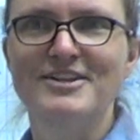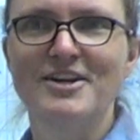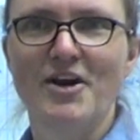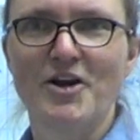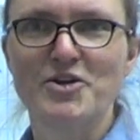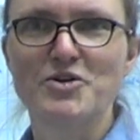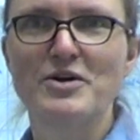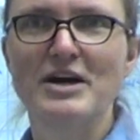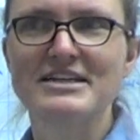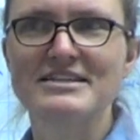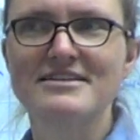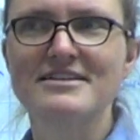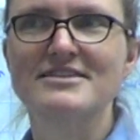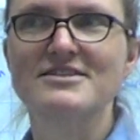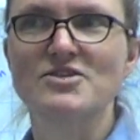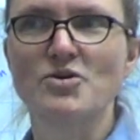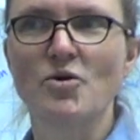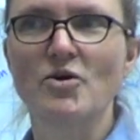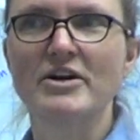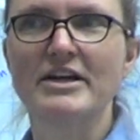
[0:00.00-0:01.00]
Are you guys the
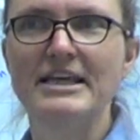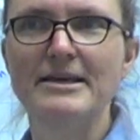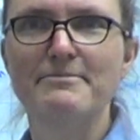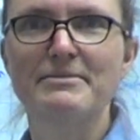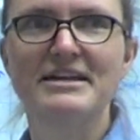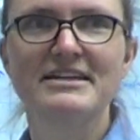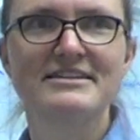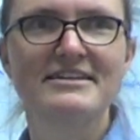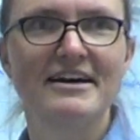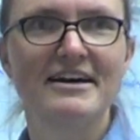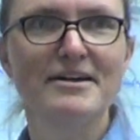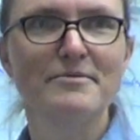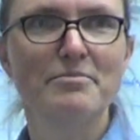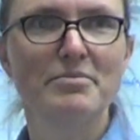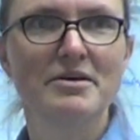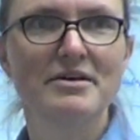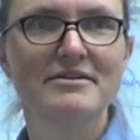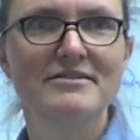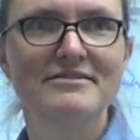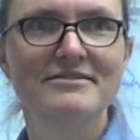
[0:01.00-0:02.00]
score-keeping type?
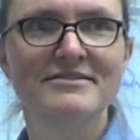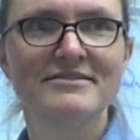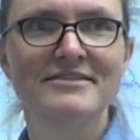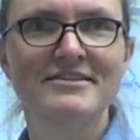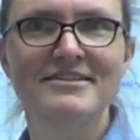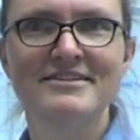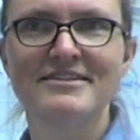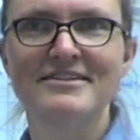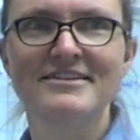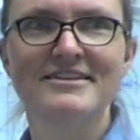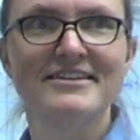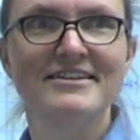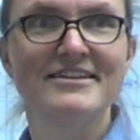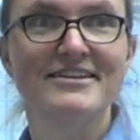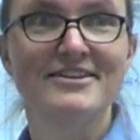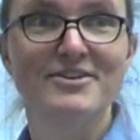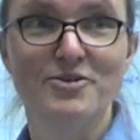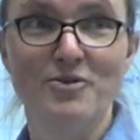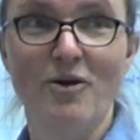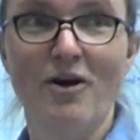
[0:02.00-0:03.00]

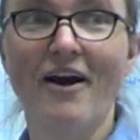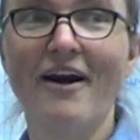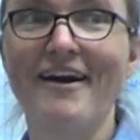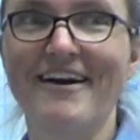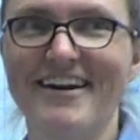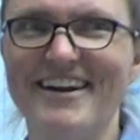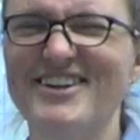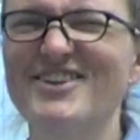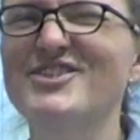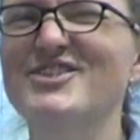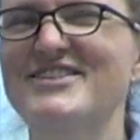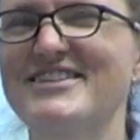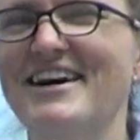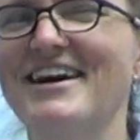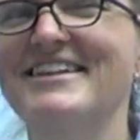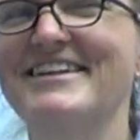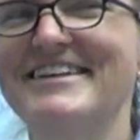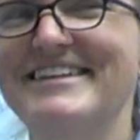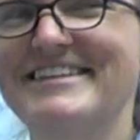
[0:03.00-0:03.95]
You are. I know Sala